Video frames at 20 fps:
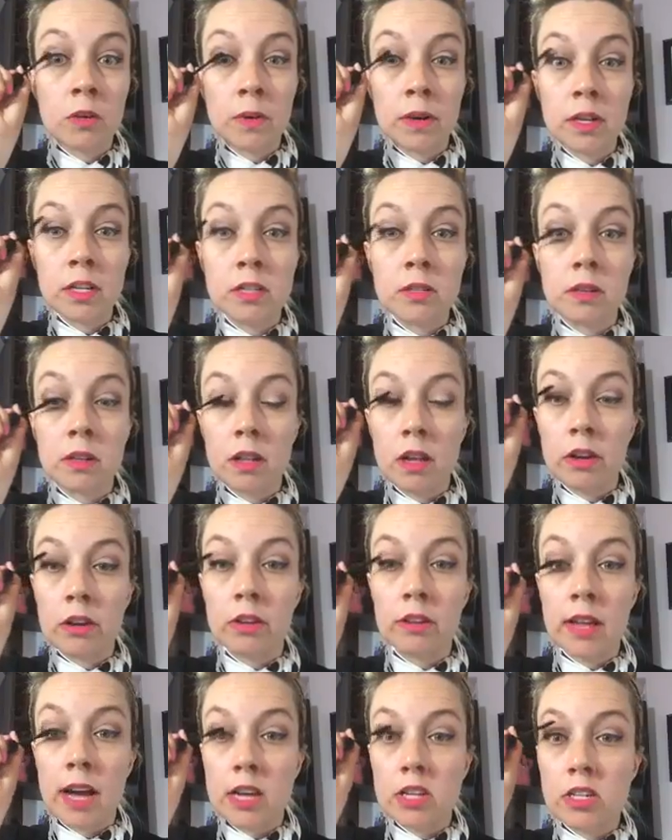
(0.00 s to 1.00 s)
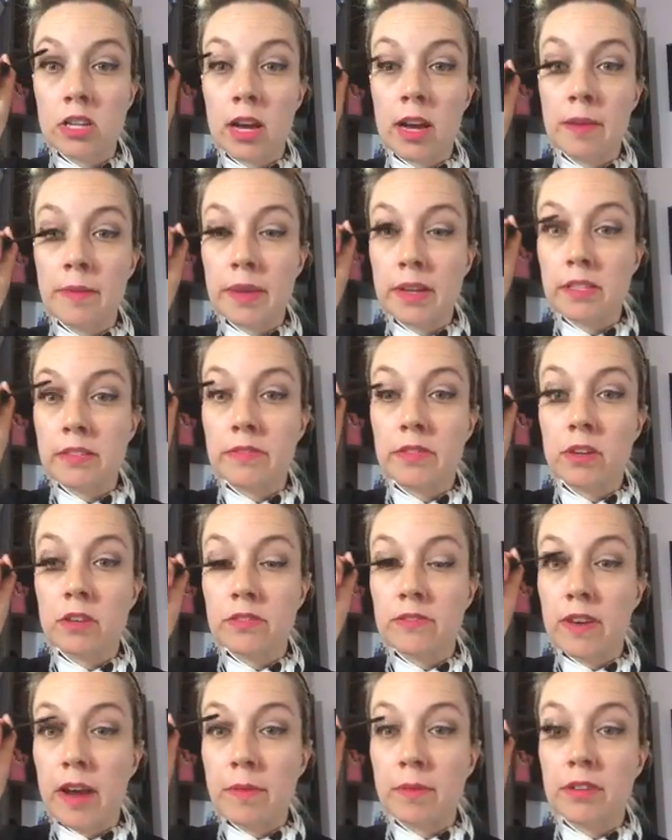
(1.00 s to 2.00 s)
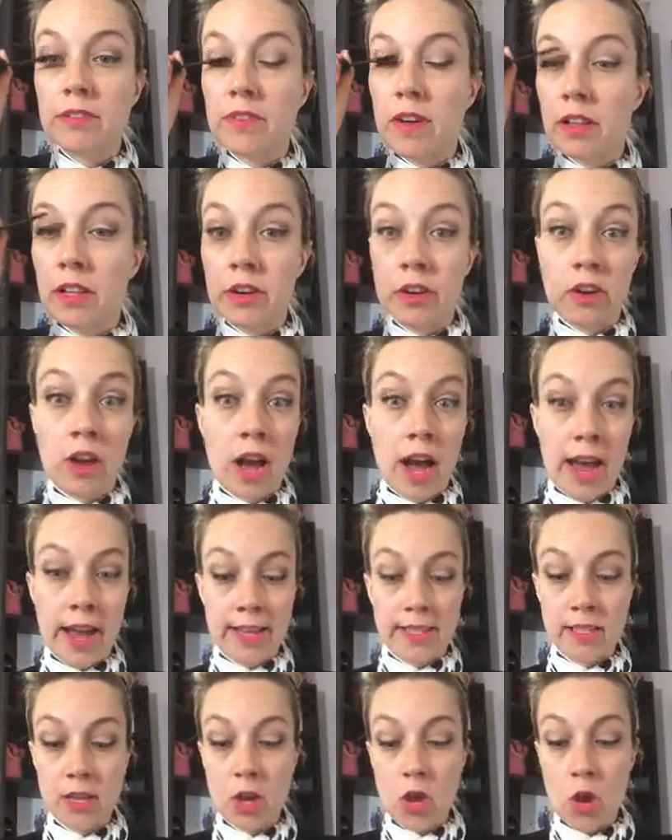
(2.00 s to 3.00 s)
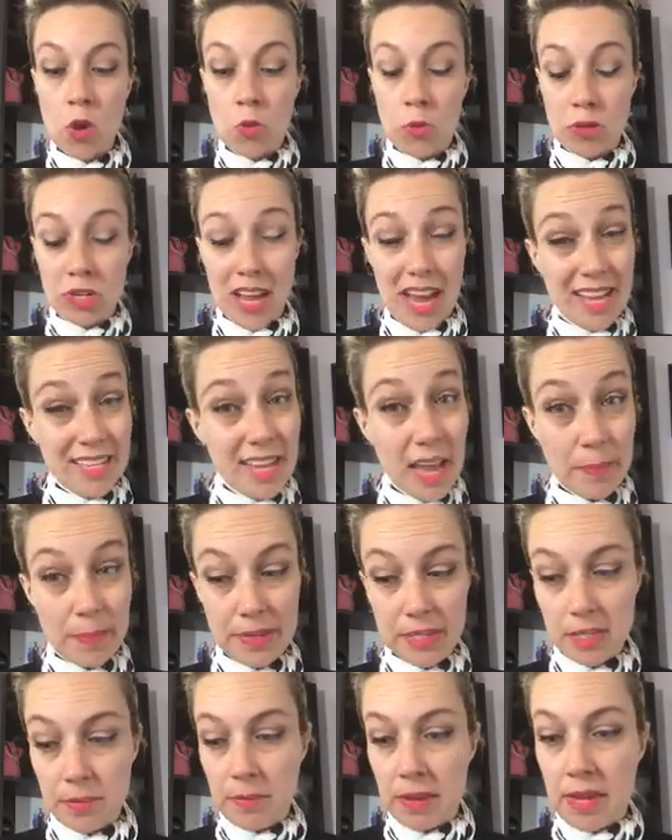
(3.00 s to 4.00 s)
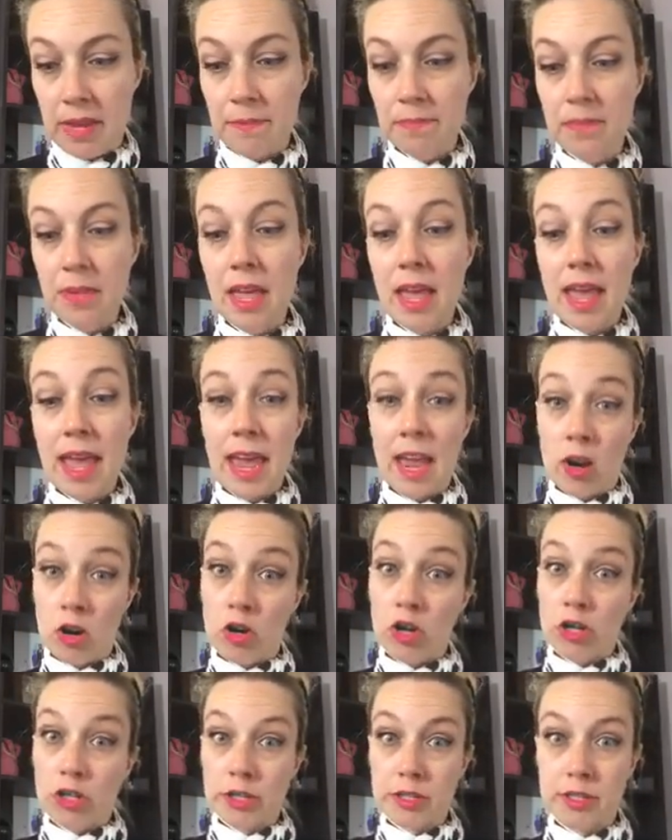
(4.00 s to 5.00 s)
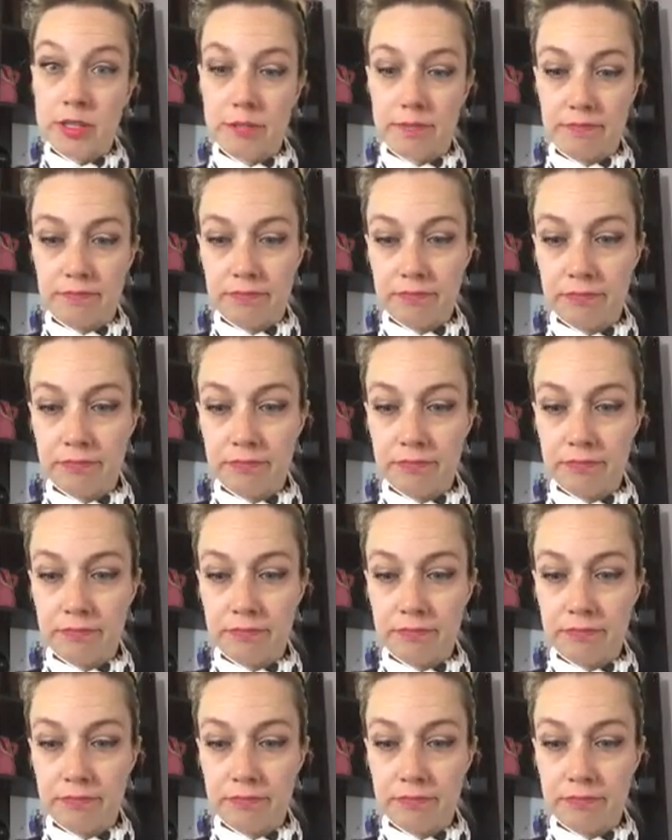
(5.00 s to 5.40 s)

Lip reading: don't want to do it along your lash line, because if those fibers fall in your eyes, which has happened to me, it hurts.